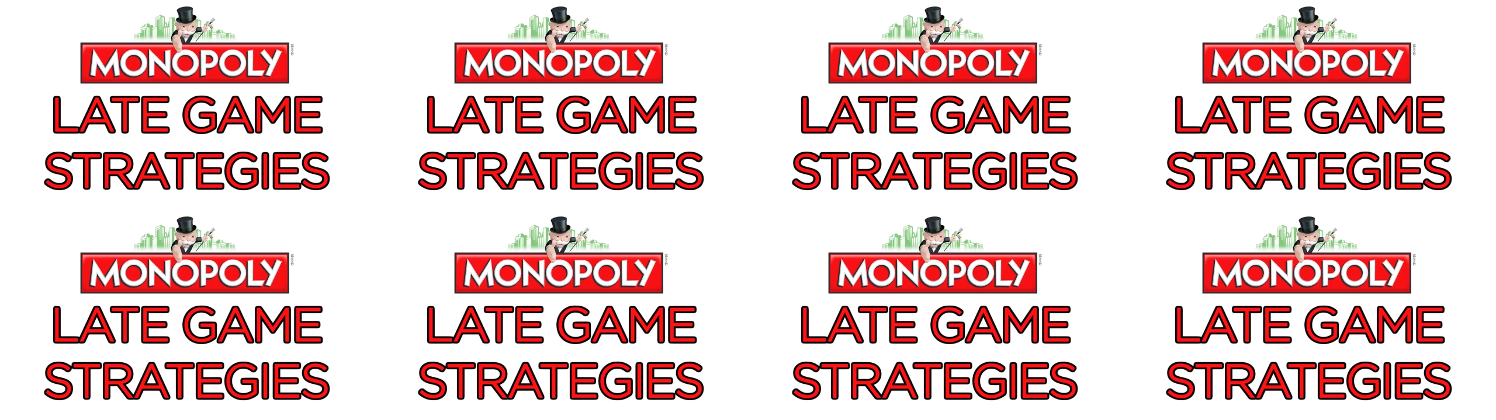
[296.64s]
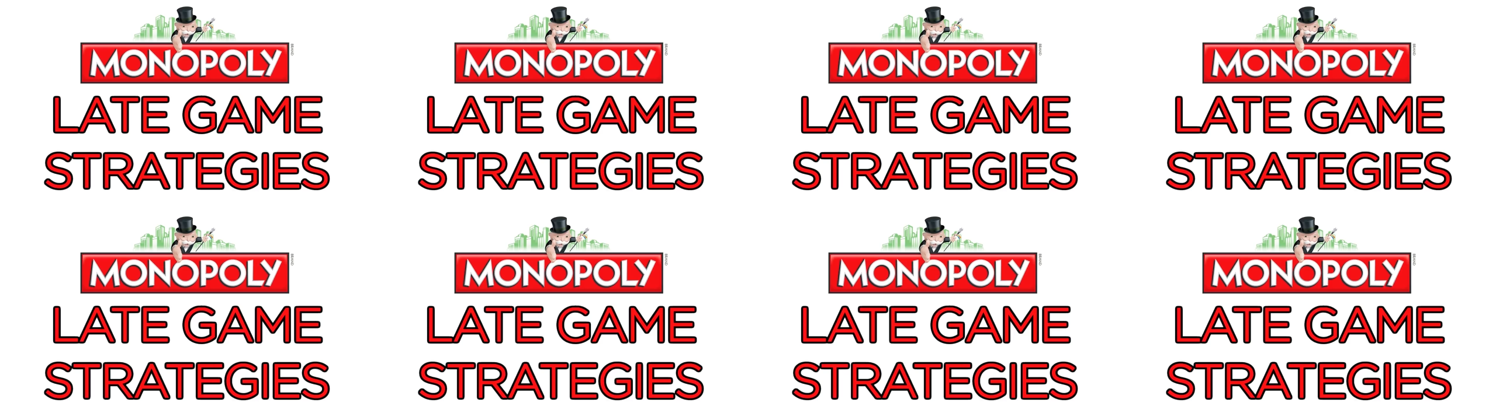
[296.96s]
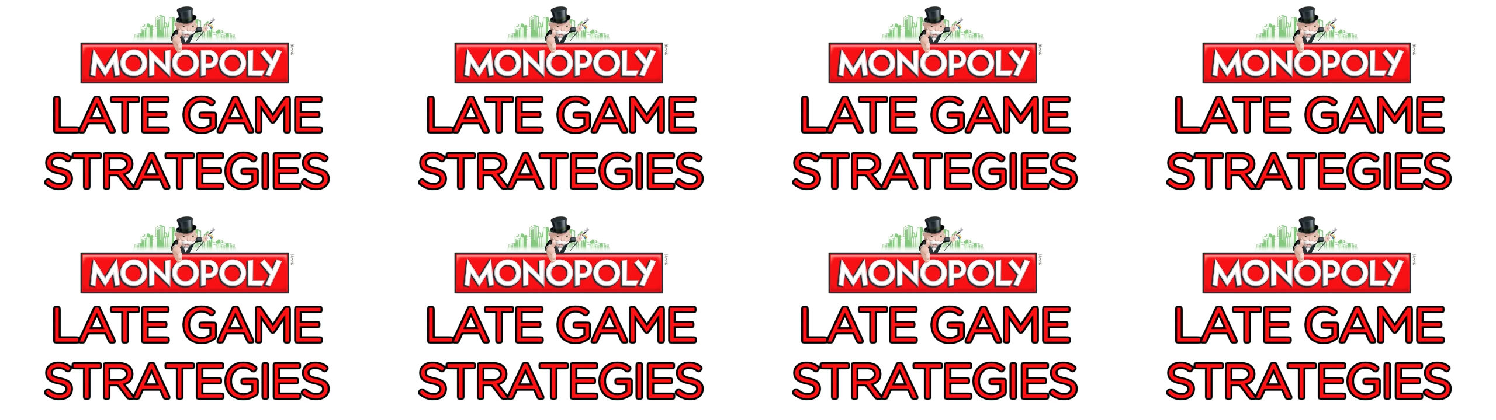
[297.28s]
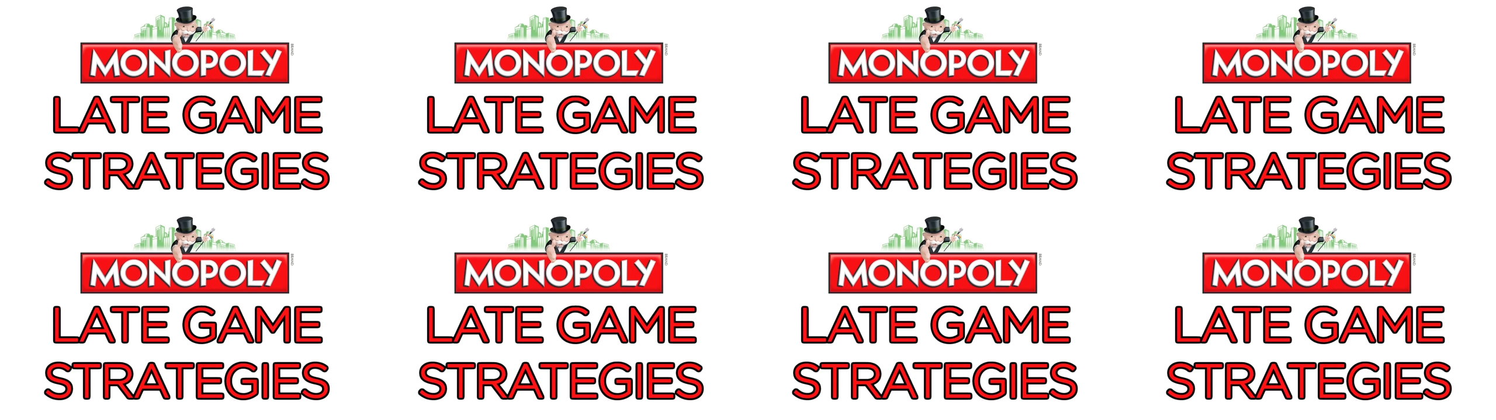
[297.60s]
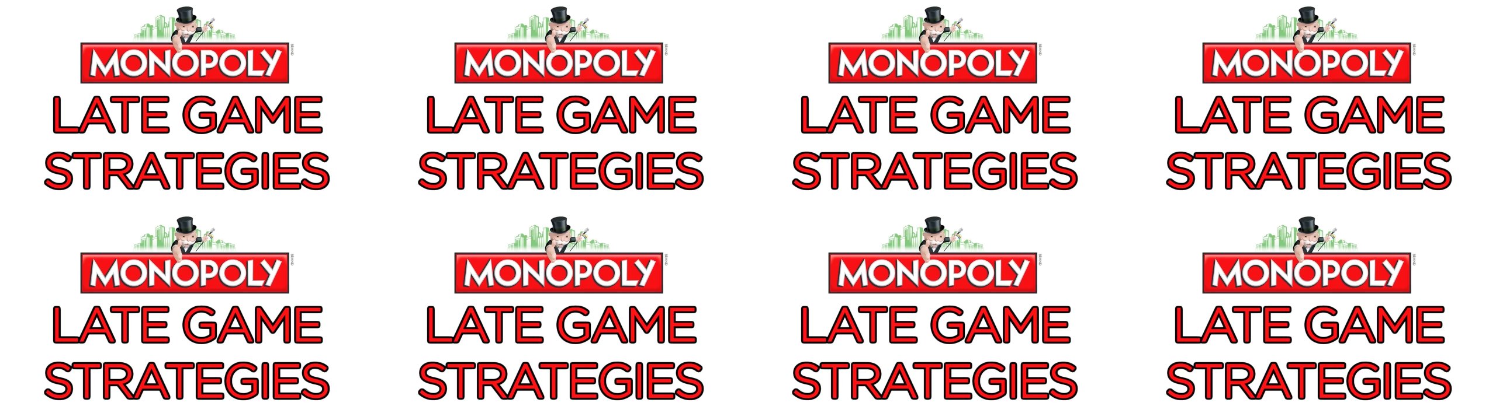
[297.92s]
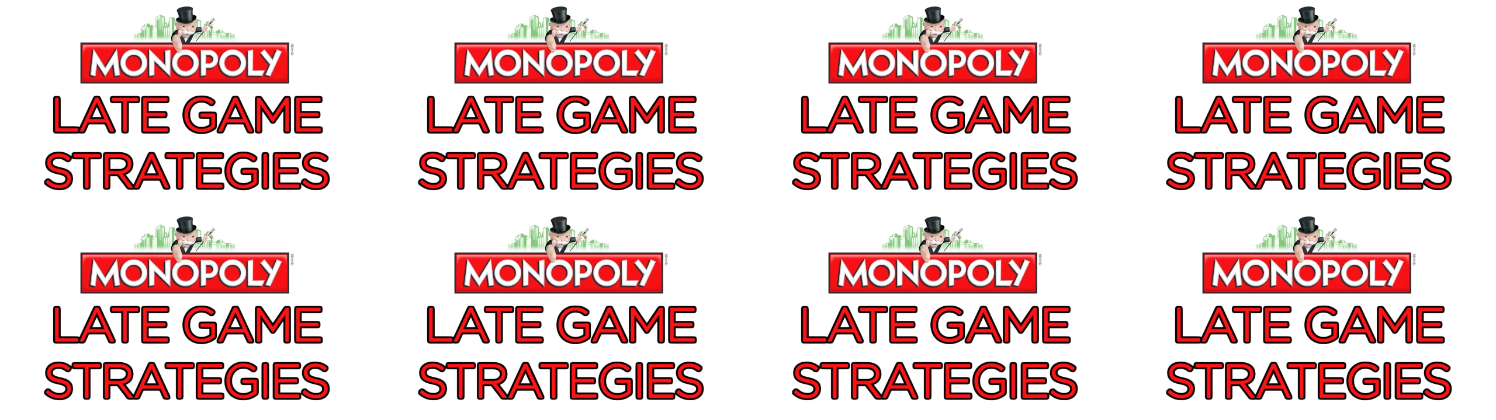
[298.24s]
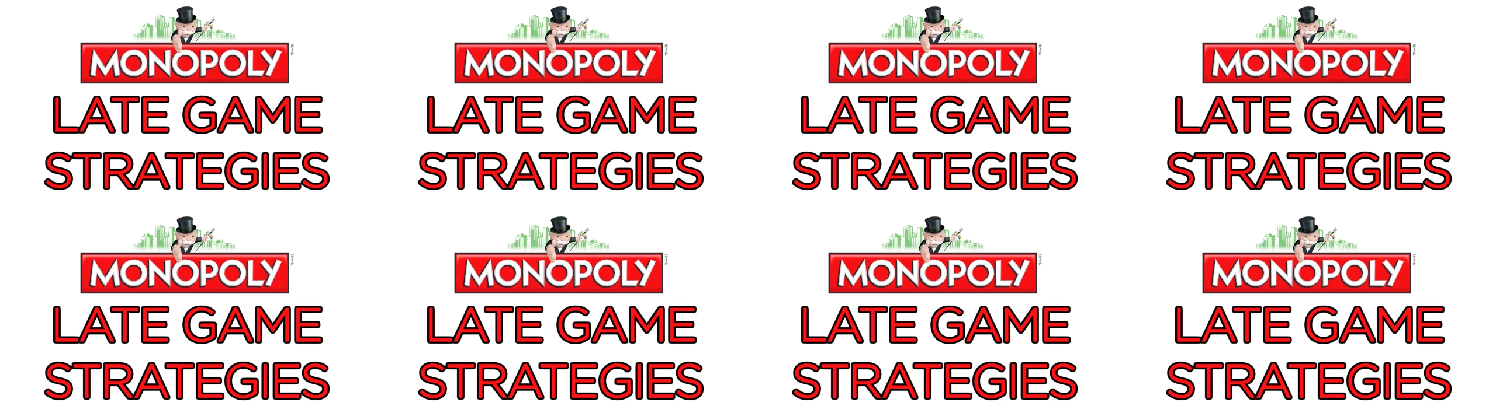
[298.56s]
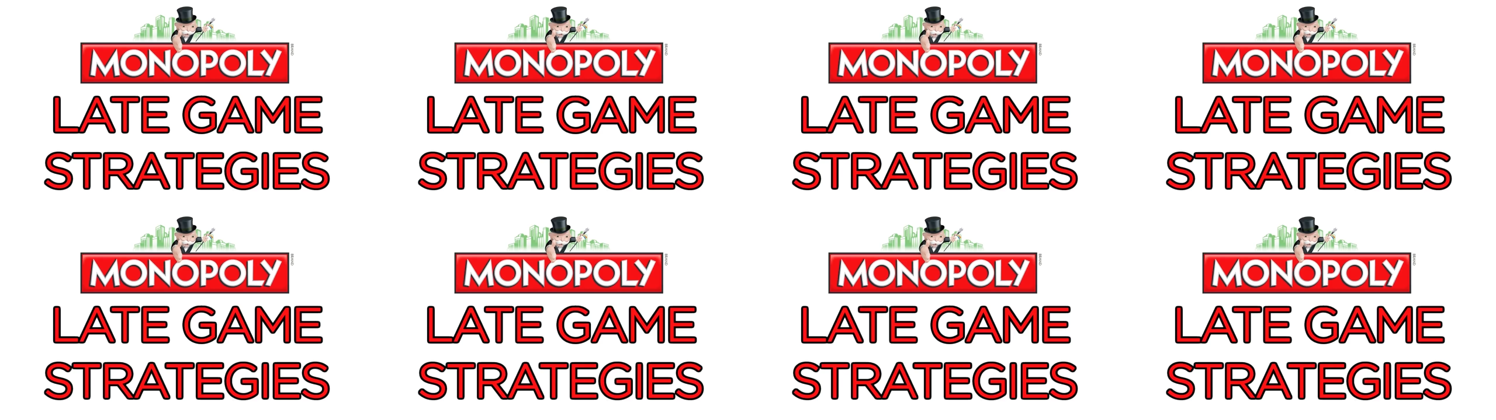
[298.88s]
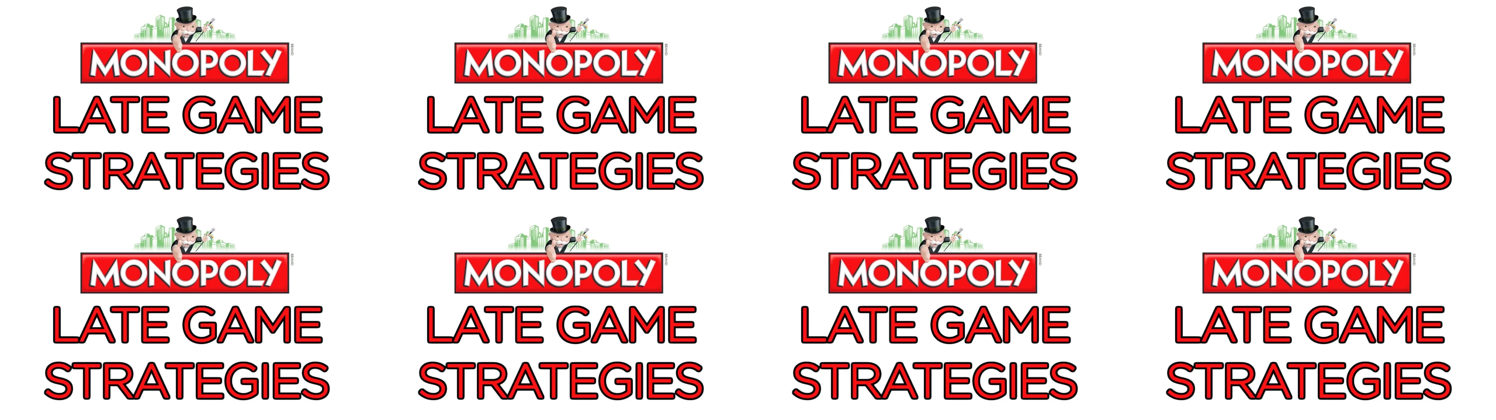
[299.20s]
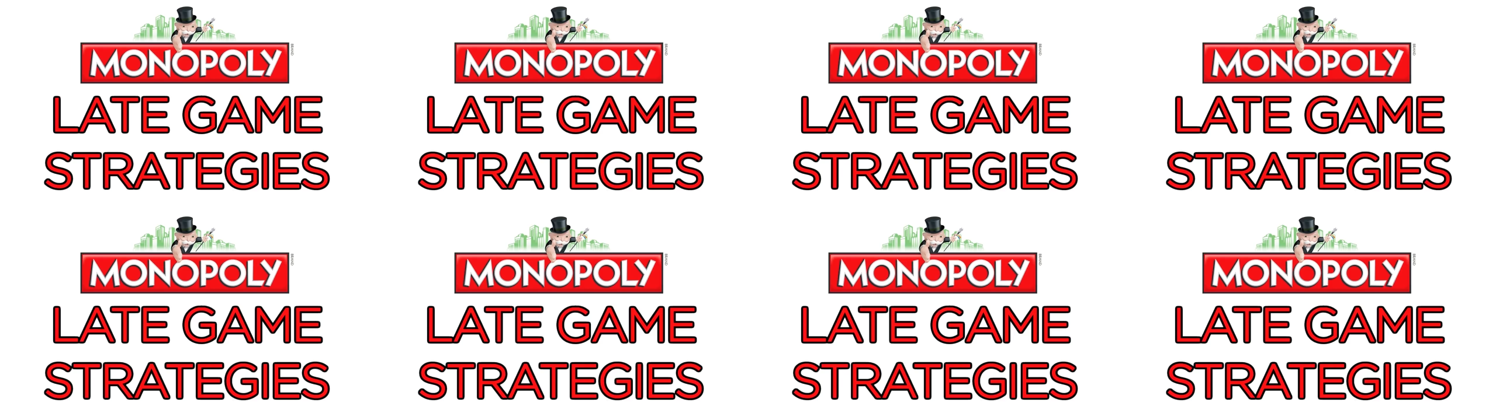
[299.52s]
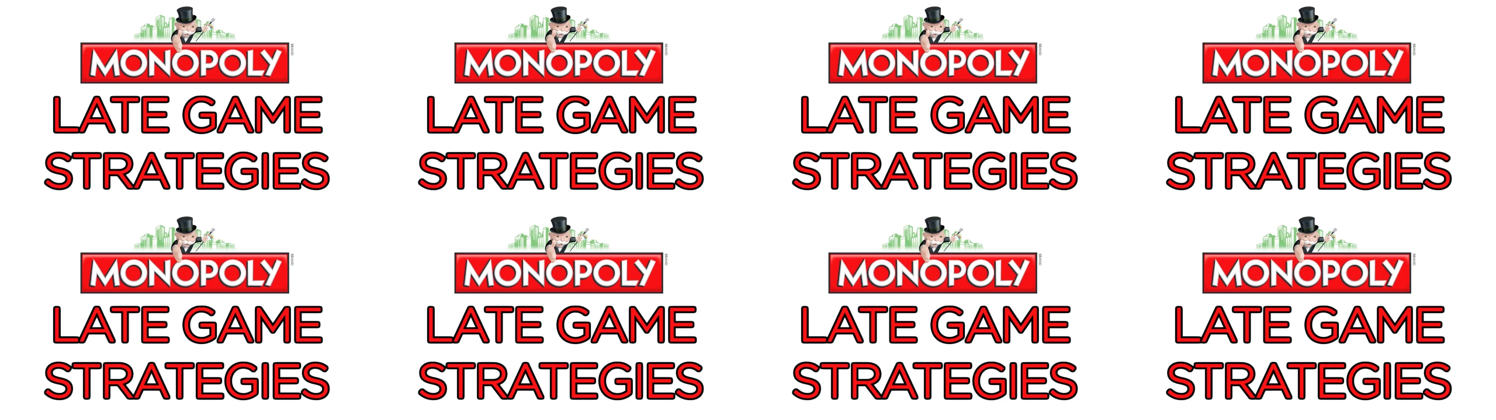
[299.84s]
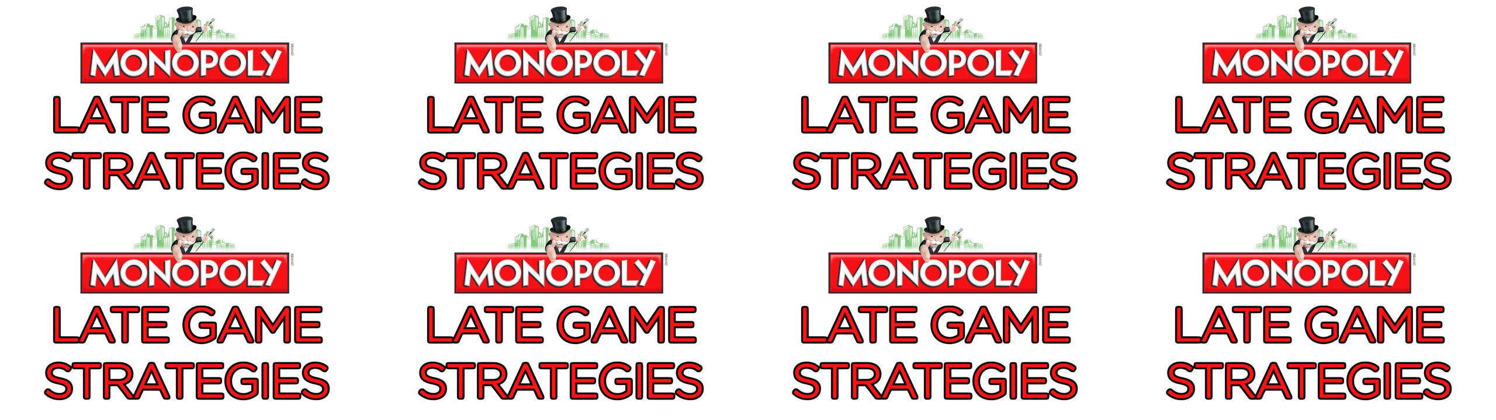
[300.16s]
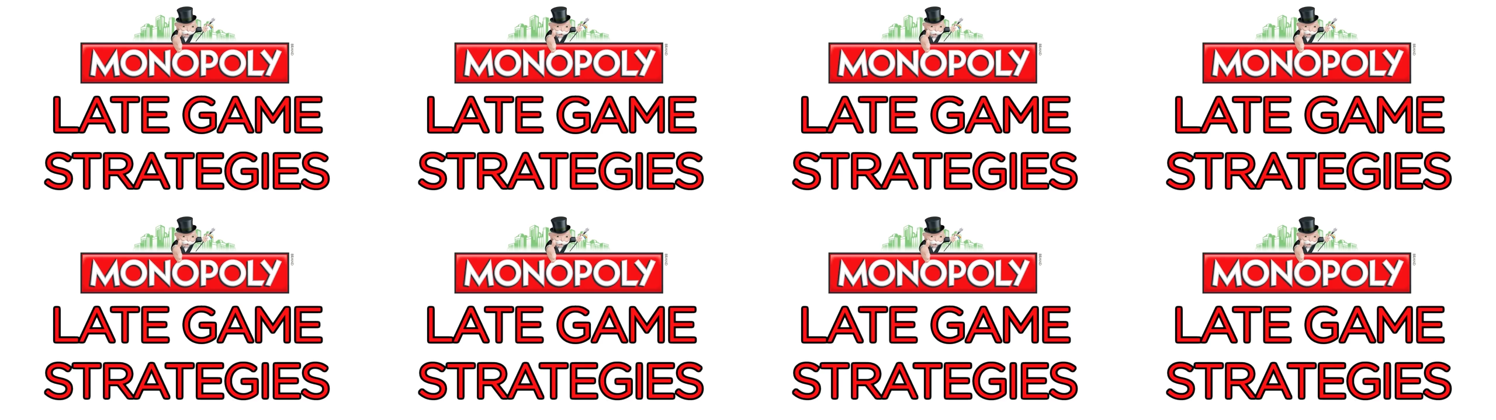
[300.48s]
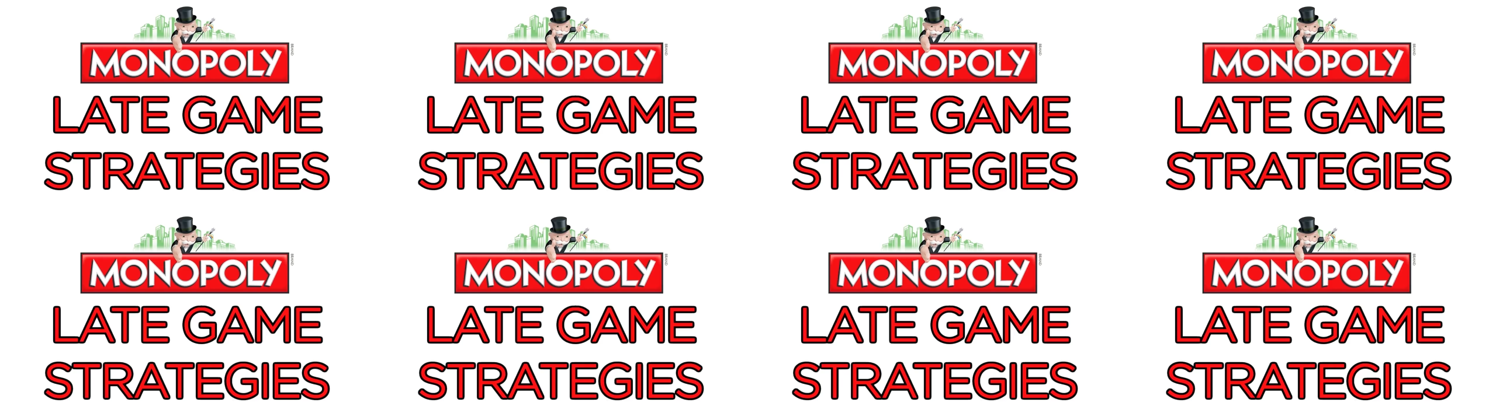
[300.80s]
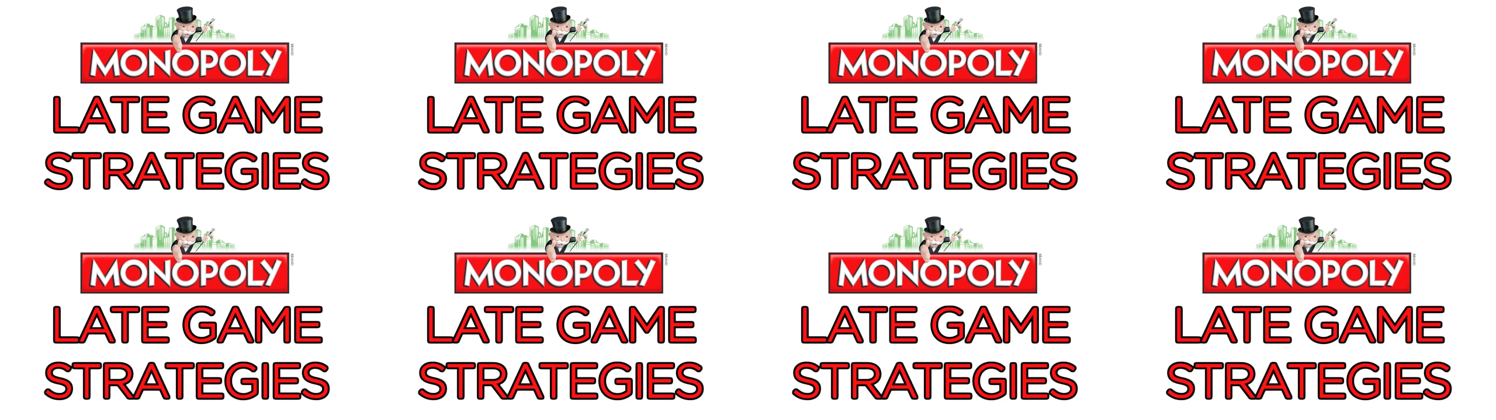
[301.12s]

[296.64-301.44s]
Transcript: No face is visible, so there are no lips to read.